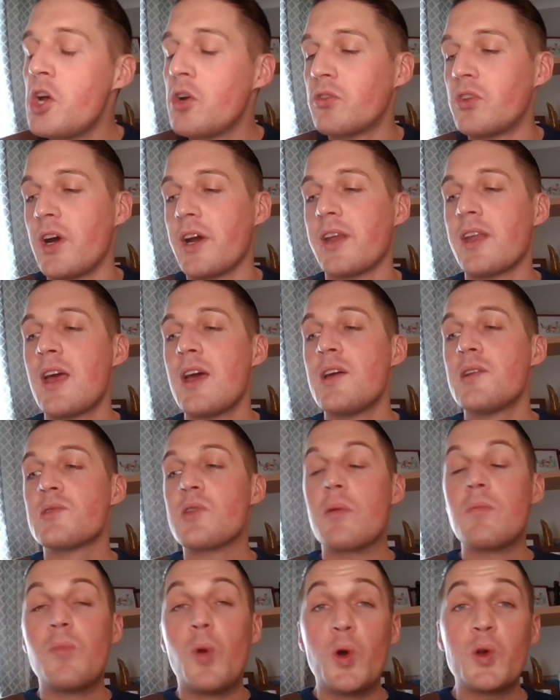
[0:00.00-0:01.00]
Right,
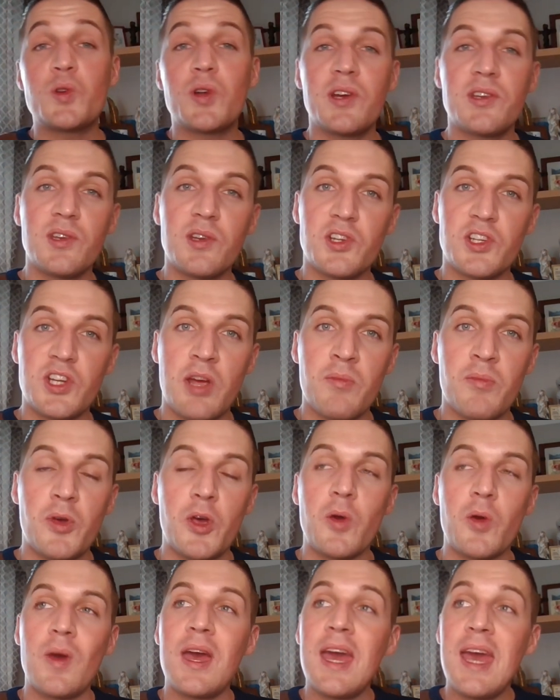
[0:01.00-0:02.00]
so moisturizing
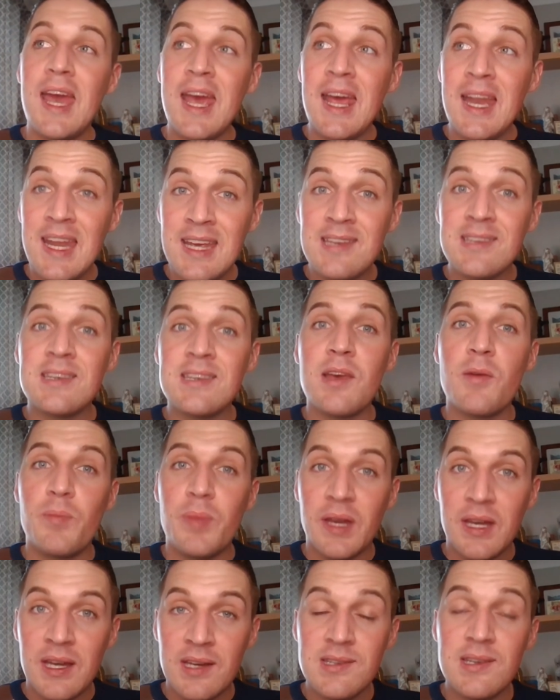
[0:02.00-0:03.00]
shampoo. It is,
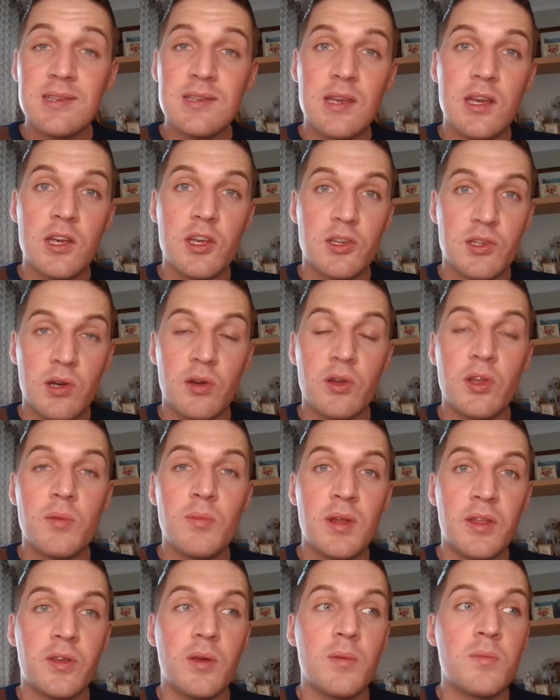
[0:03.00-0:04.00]
because it's a
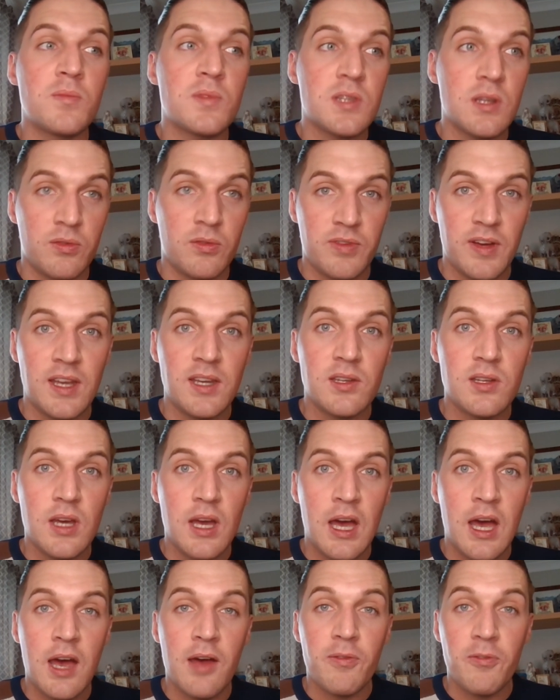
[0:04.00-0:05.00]
sodium lithium sulfate
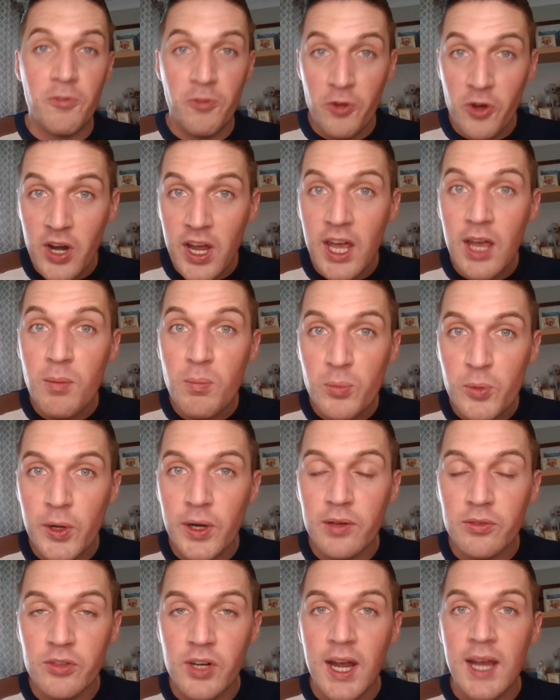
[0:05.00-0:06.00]
uh, free
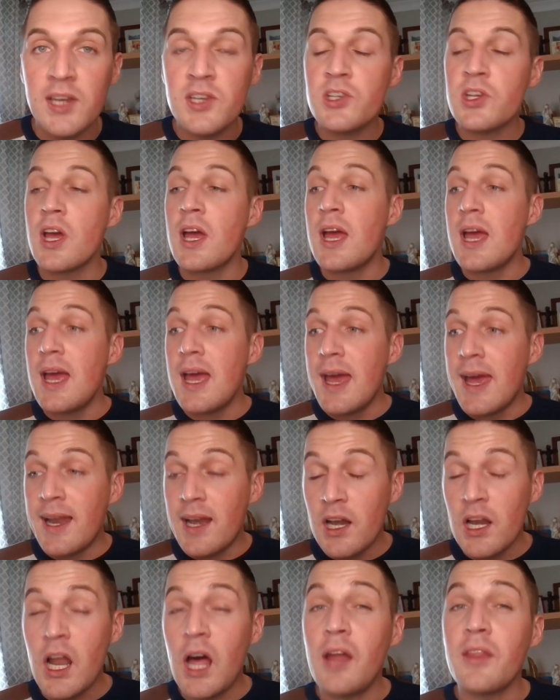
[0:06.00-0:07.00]
product range,
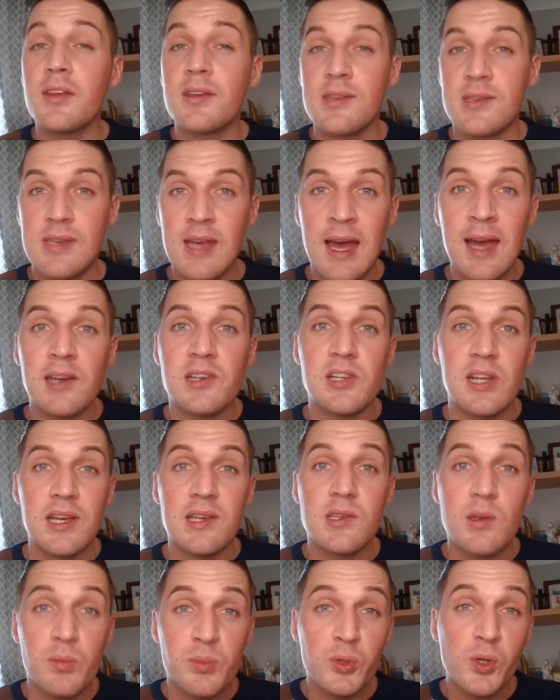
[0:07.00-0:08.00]
it lathers
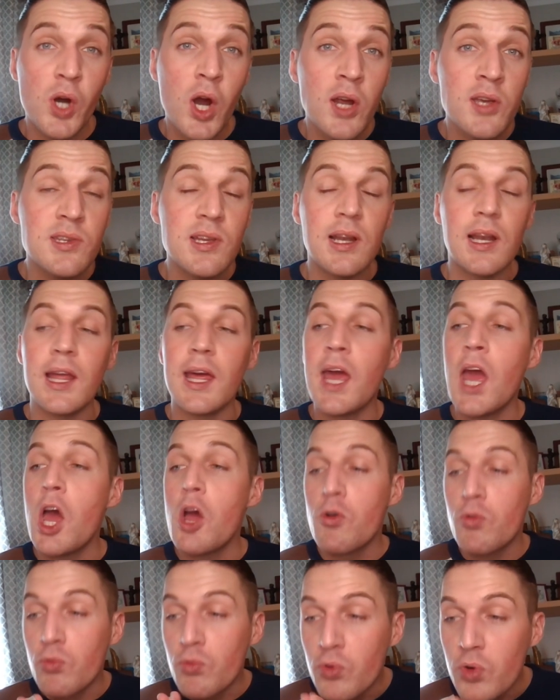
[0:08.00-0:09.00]
actually surprisingly
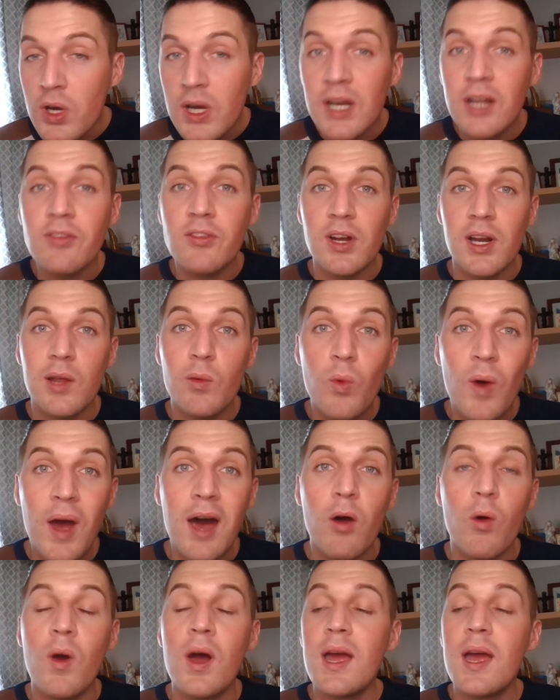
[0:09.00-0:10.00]
really, really
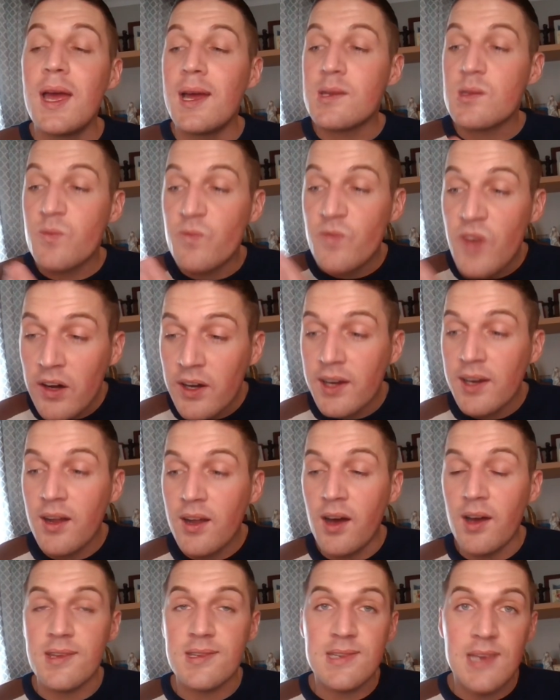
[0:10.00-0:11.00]
well. It's very
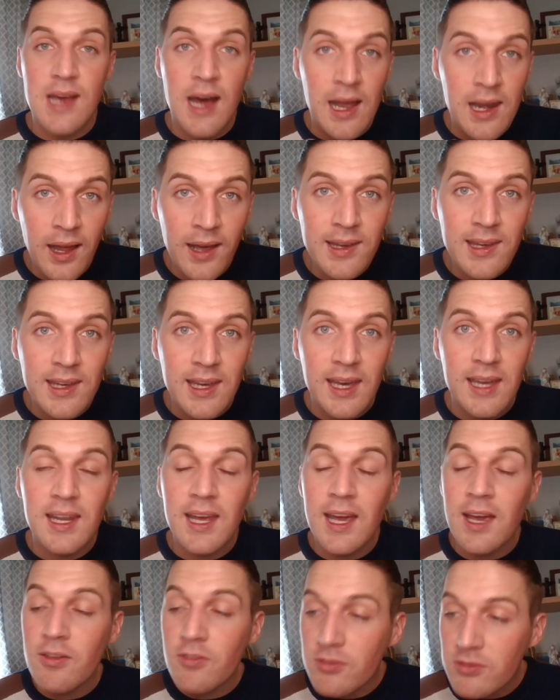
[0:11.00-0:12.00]
nice. I like it.
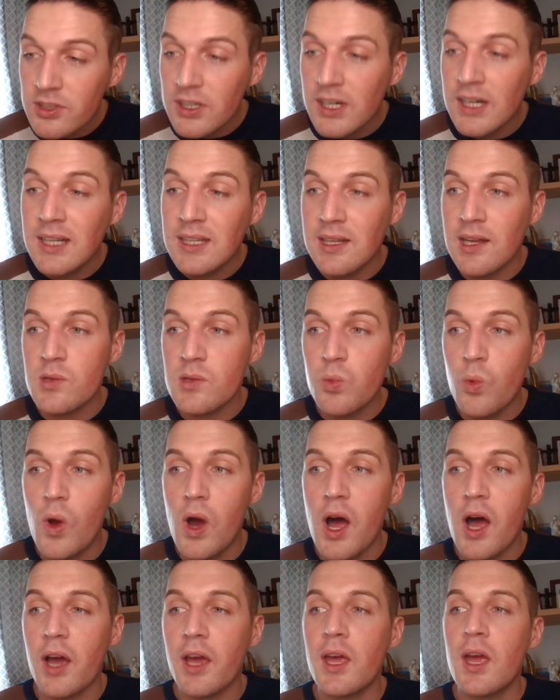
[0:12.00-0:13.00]
It really does
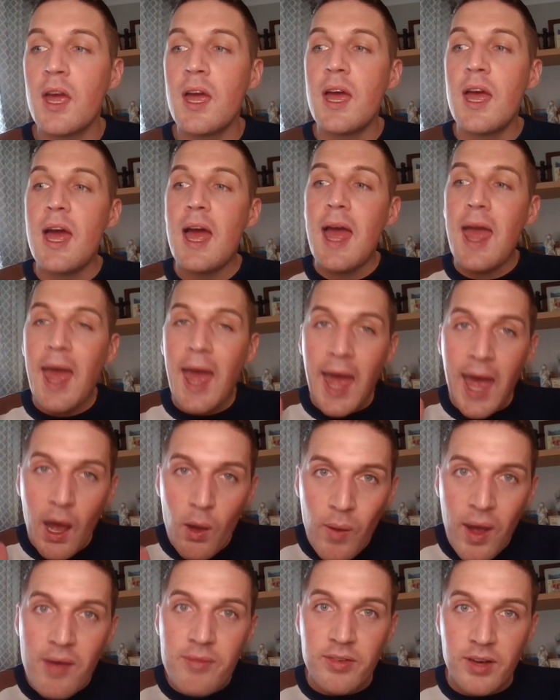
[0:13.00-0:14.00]
work.
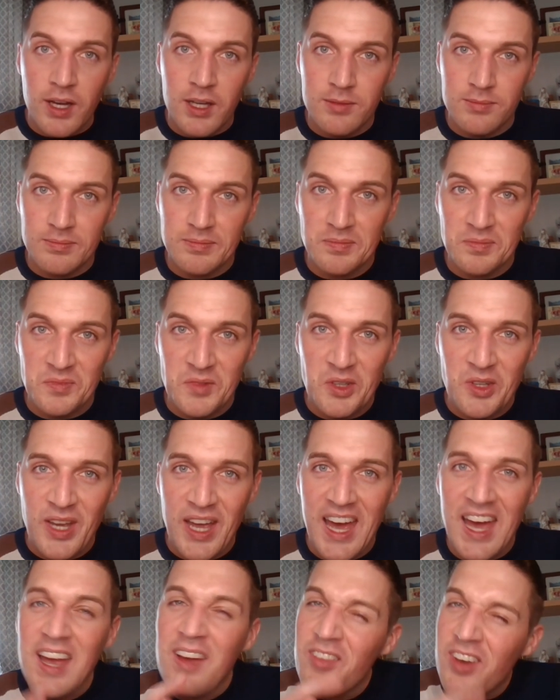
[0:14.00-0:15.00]
However,
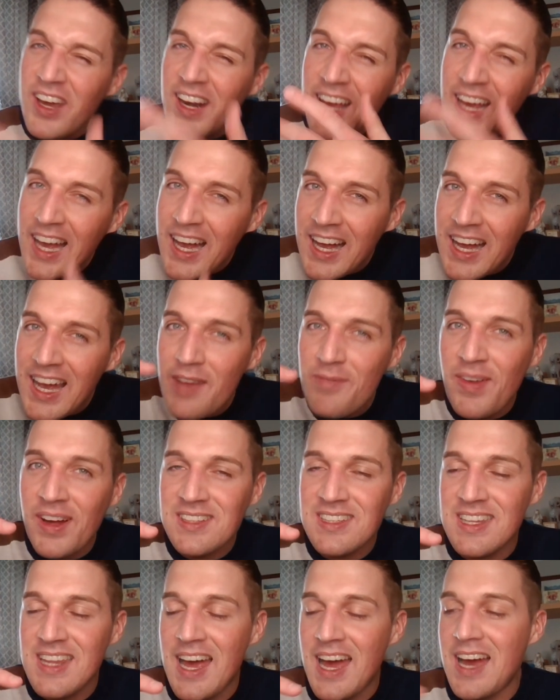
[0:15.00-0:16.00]
okay, we're going to get
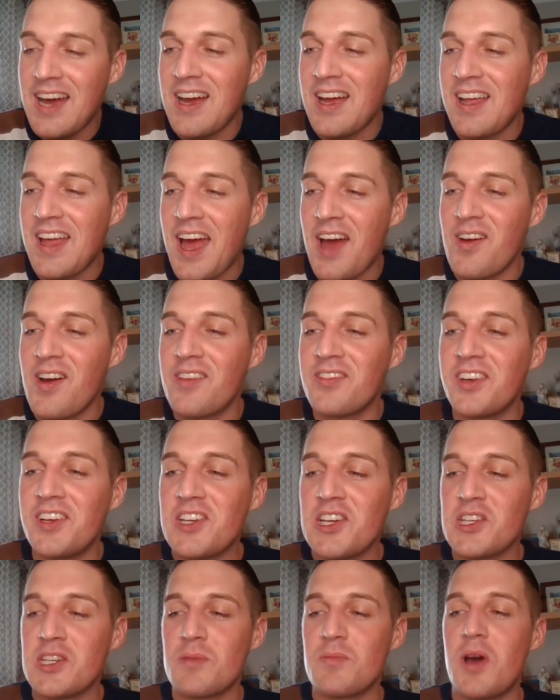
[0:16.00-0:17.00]
back to that, however, in
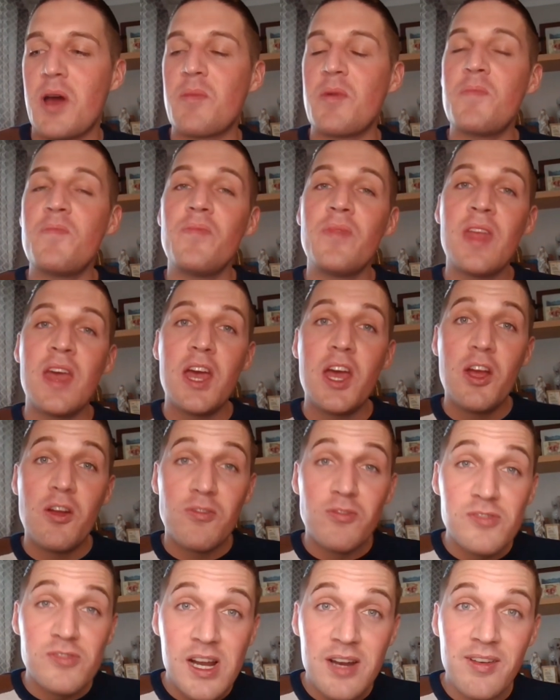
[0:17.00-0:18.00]
just a moment.
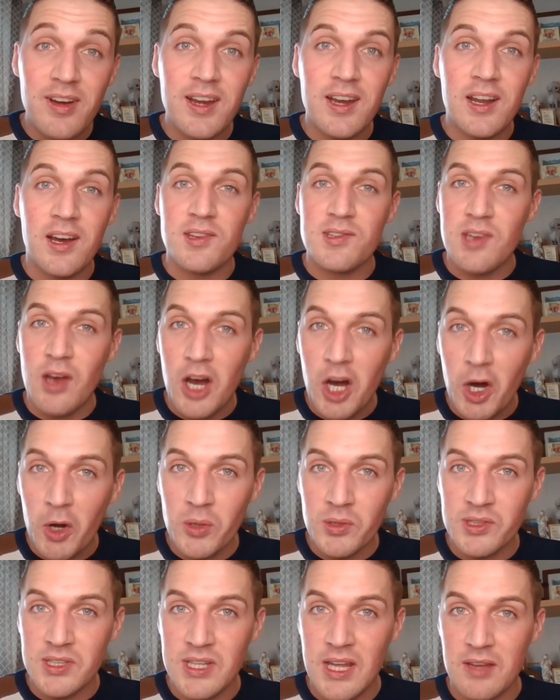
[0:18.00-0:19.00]
Really, really nice. So hold
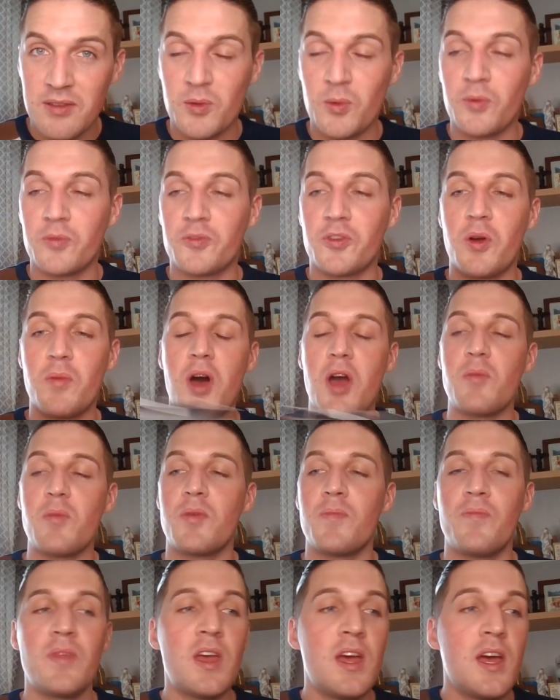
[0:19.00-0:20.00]
on to that thought for a
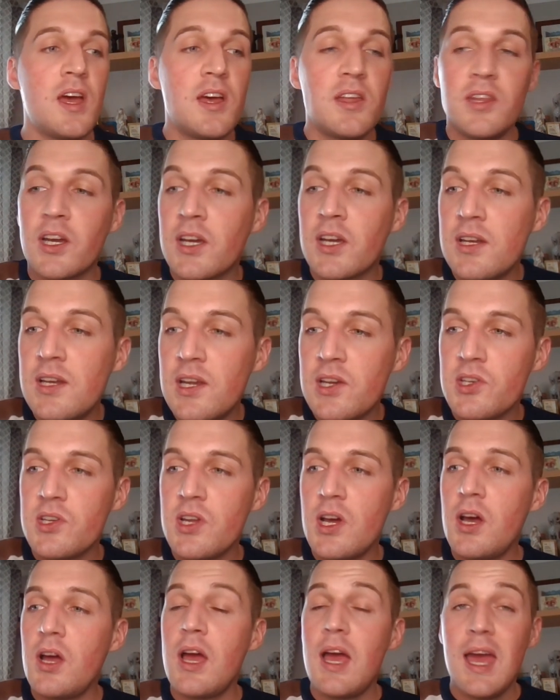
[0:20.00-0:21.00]
moment. The
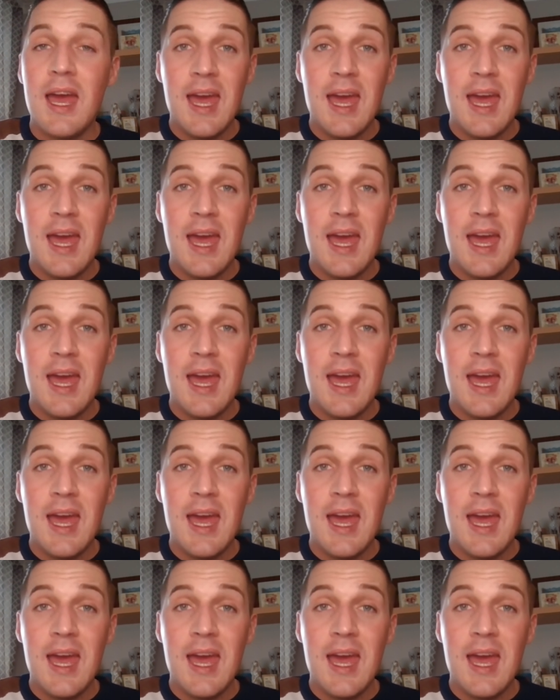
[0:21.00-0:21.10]
conditioner,